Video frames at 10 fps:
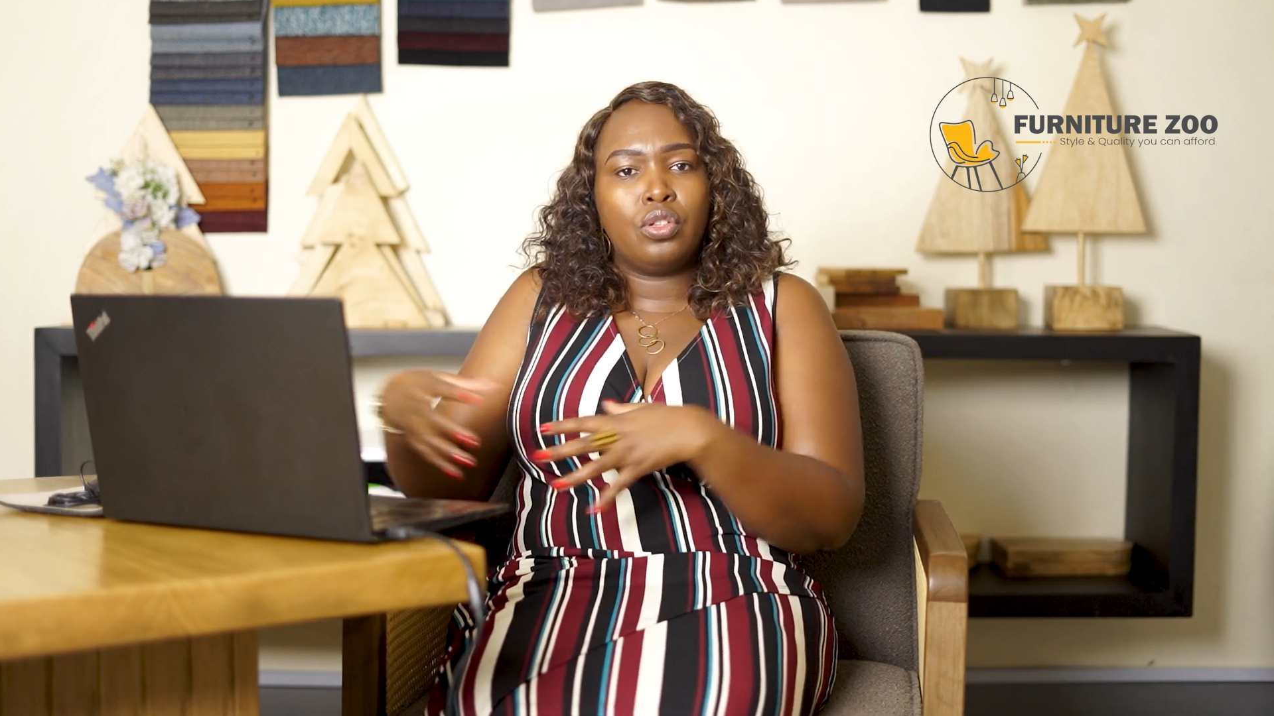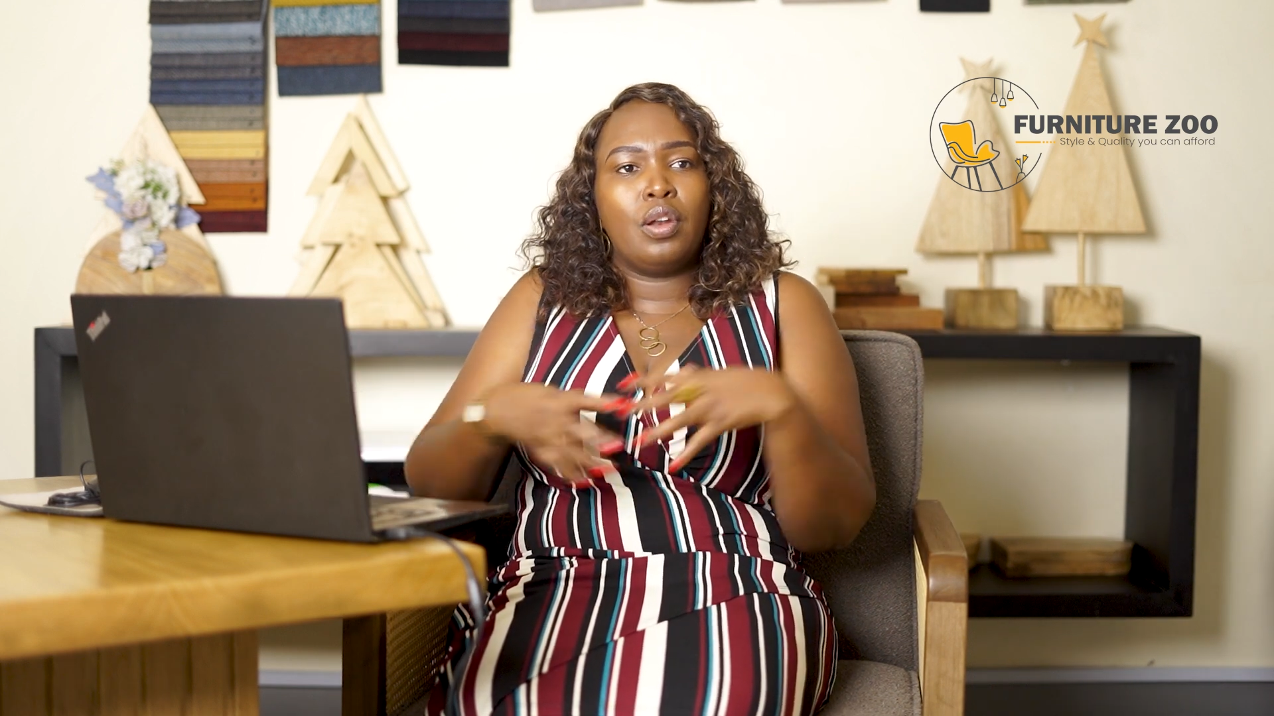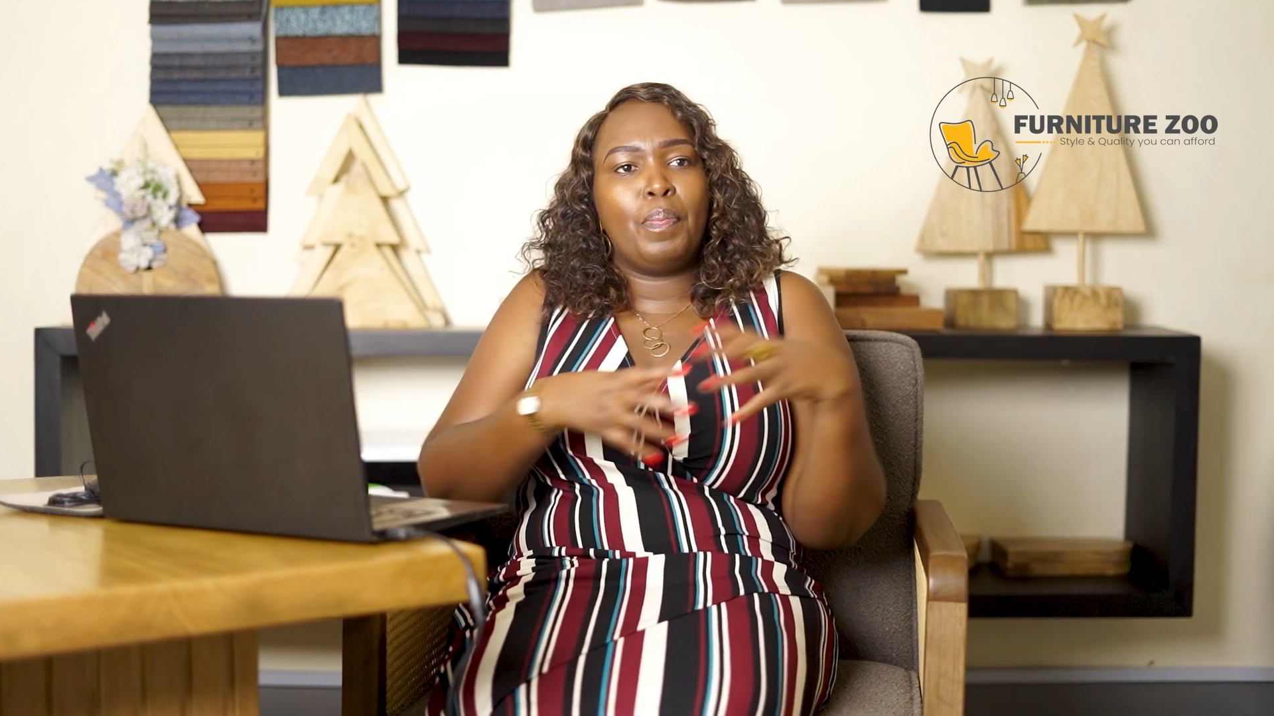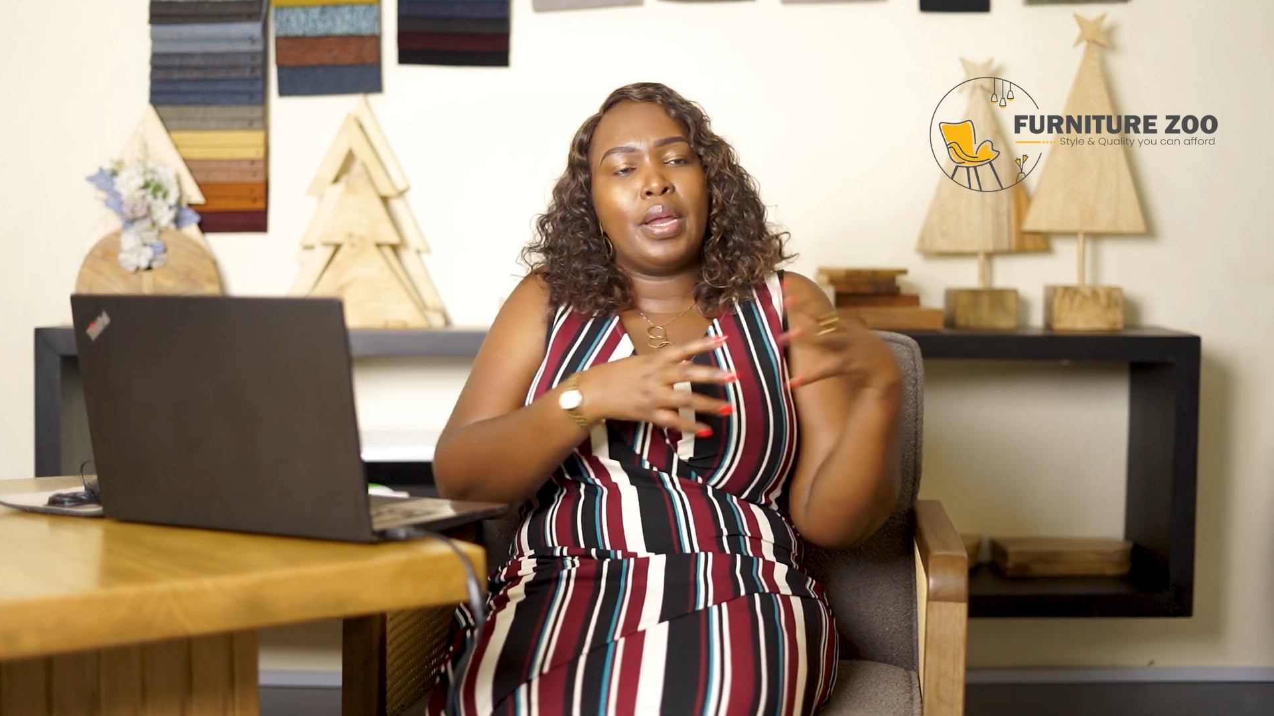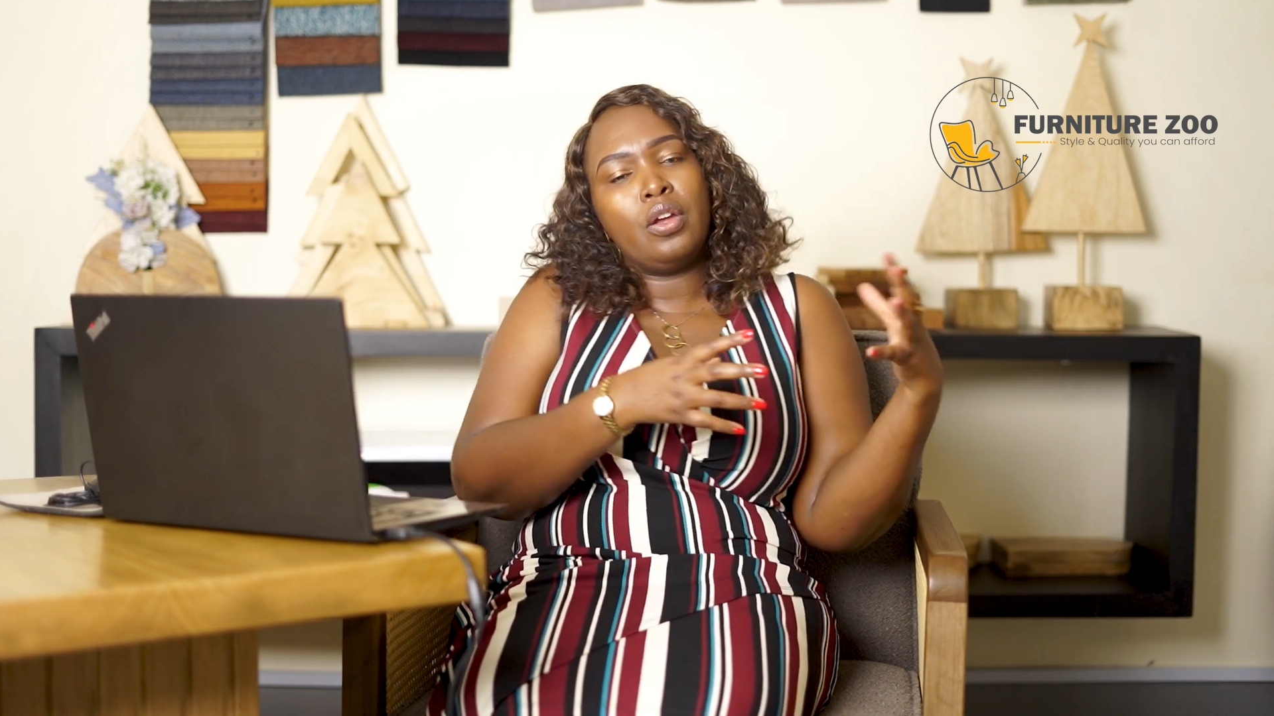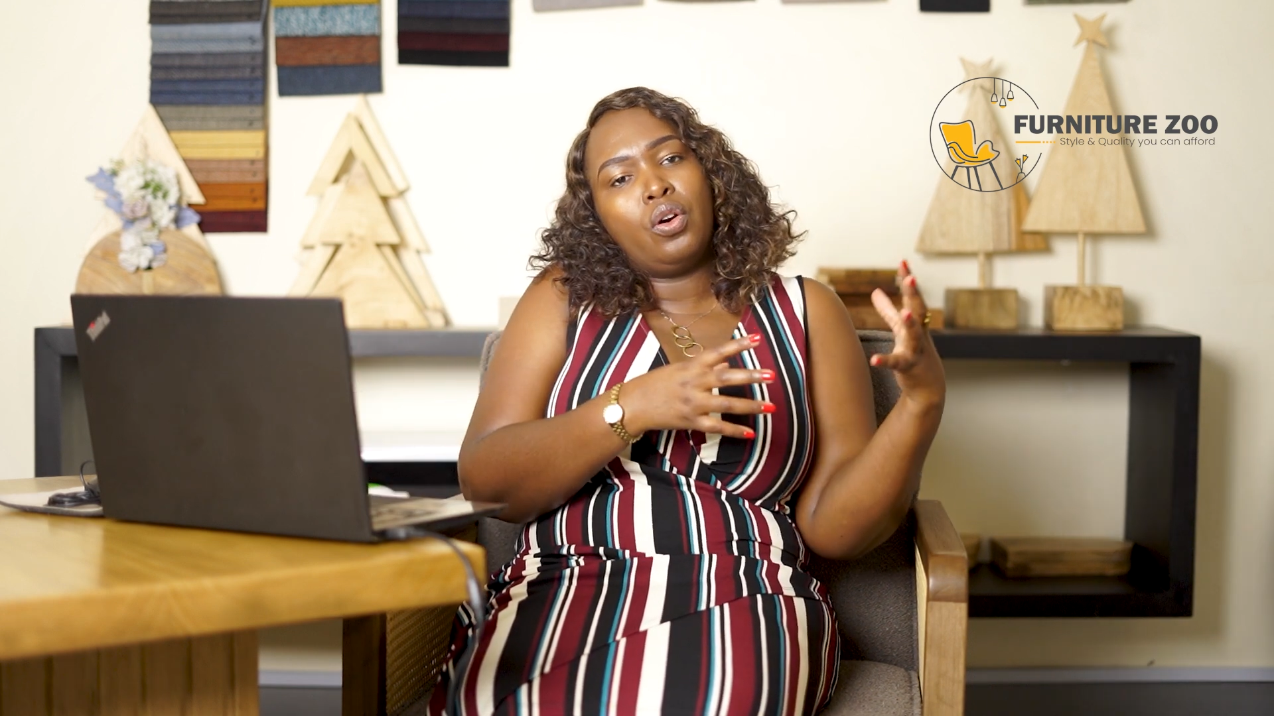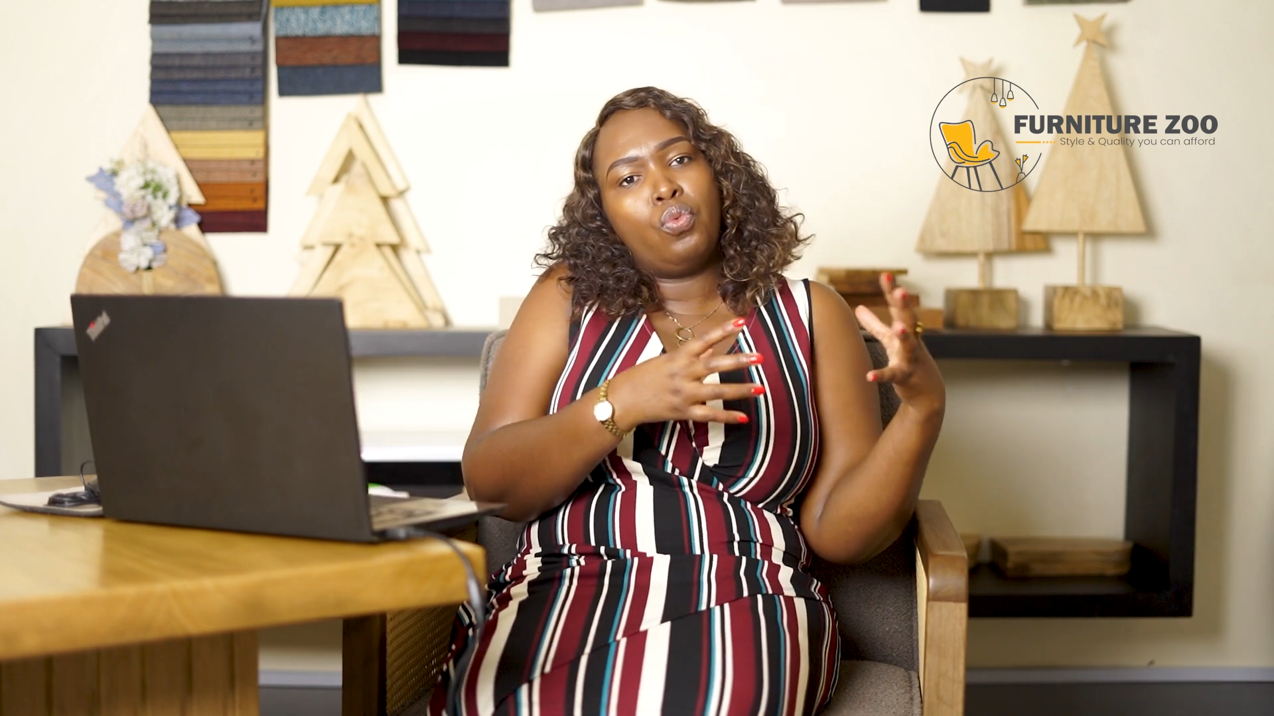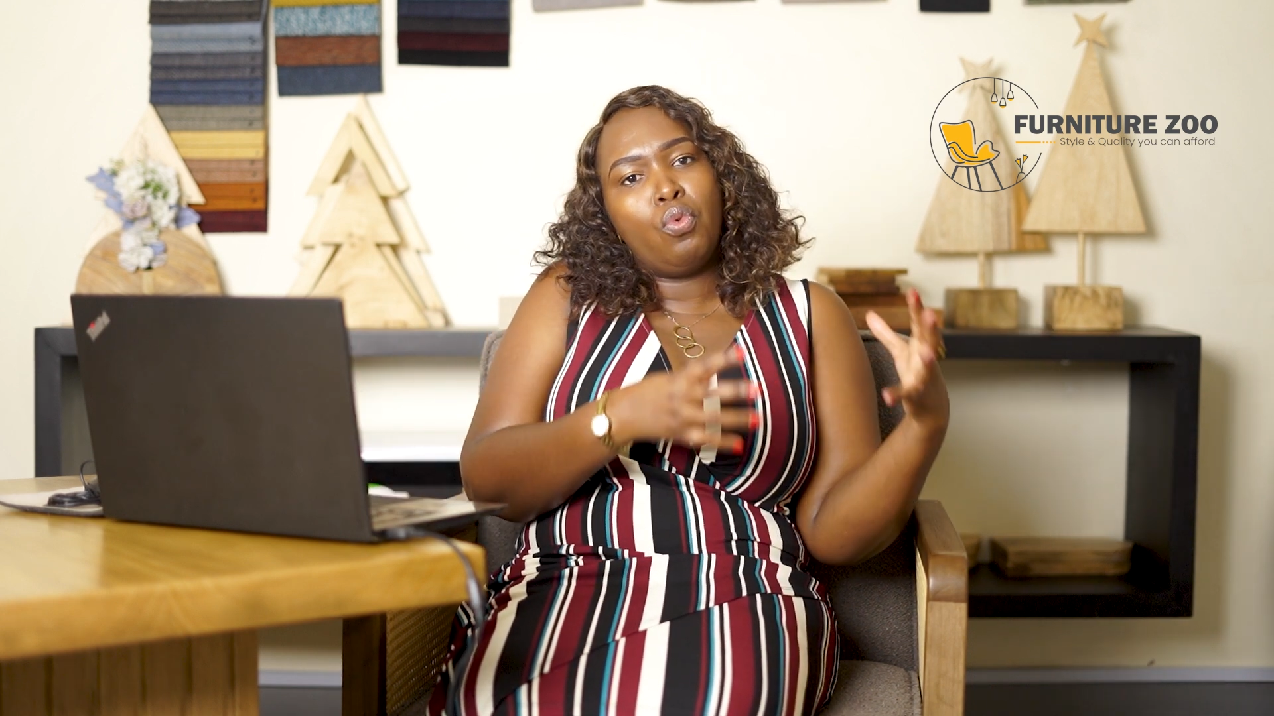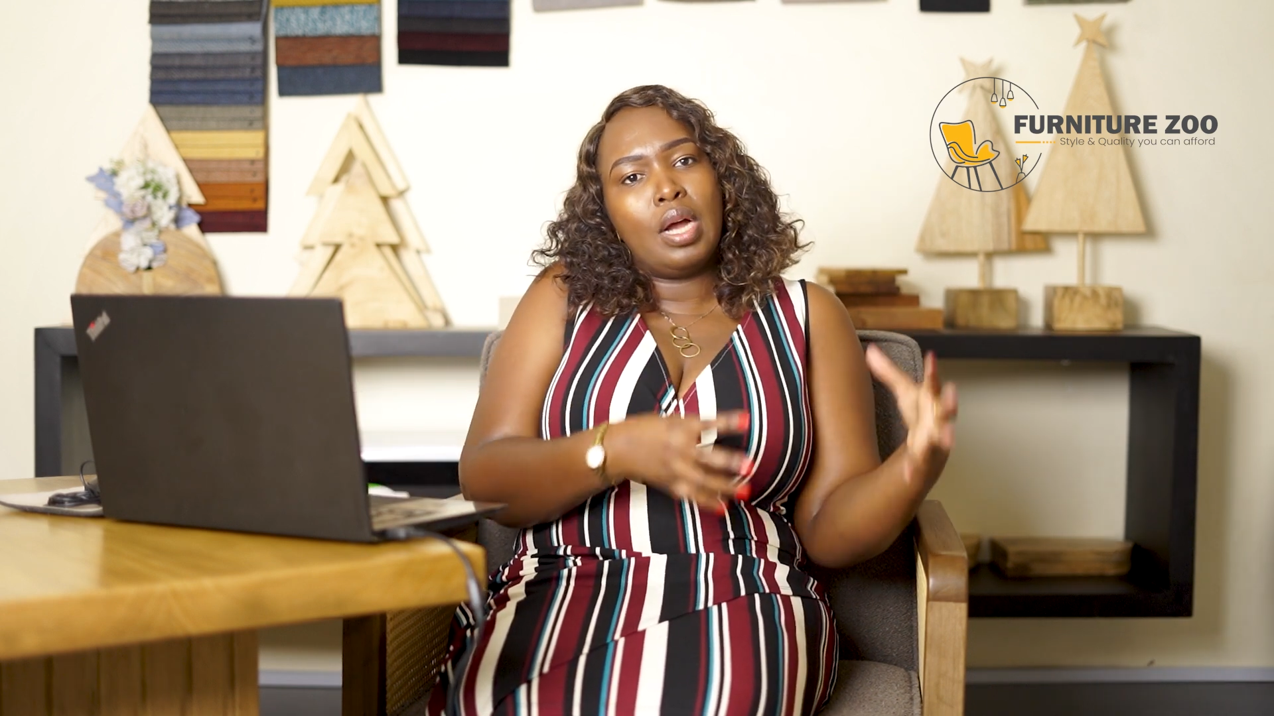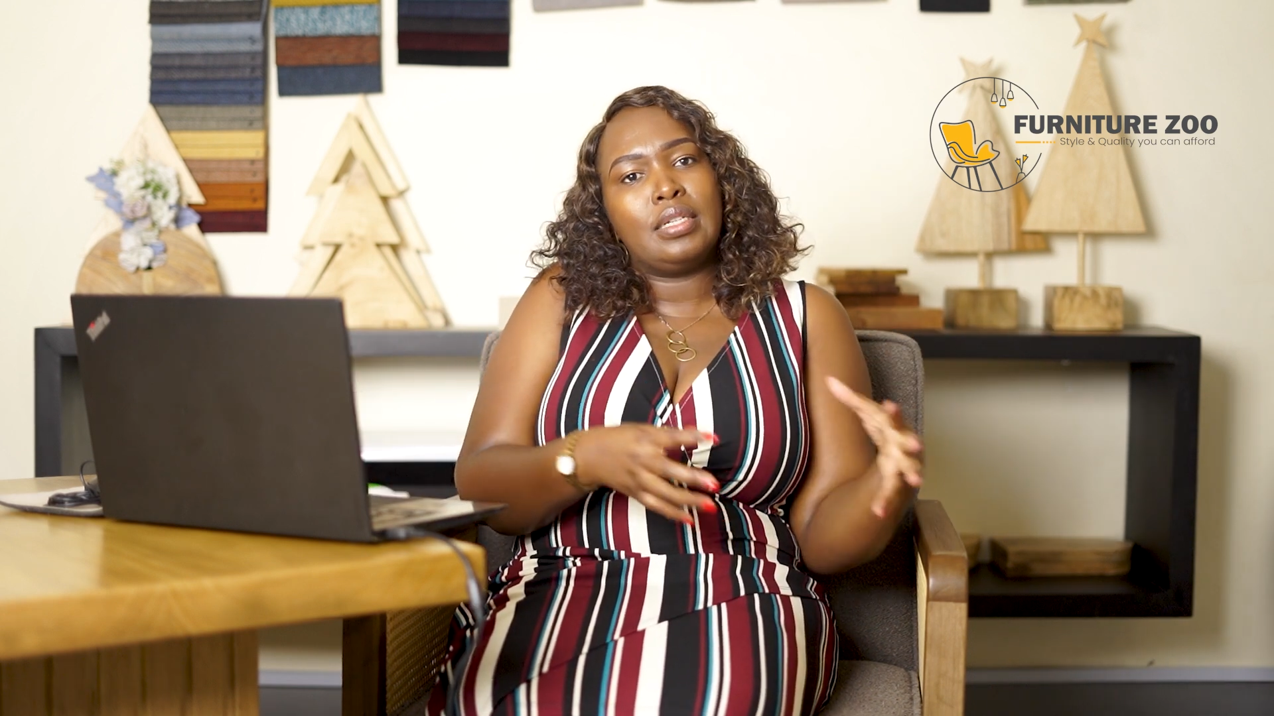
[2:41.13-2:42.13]
So depending
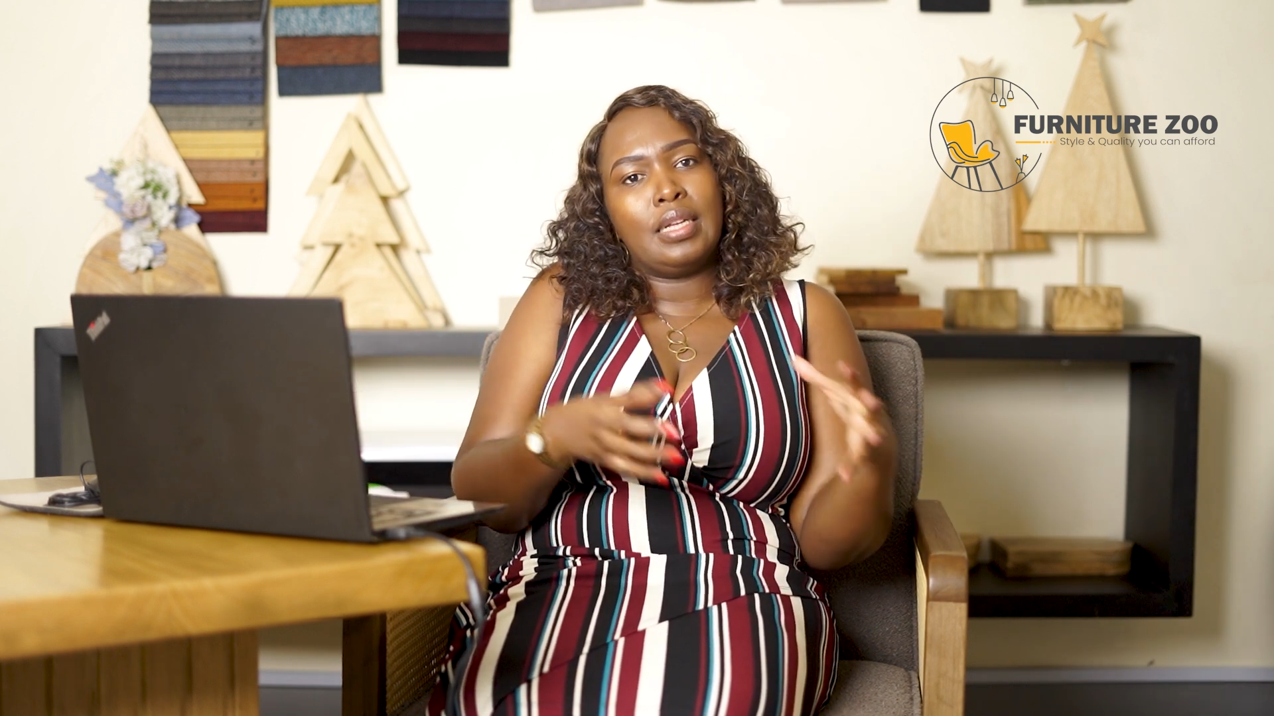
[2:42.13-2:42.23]
on what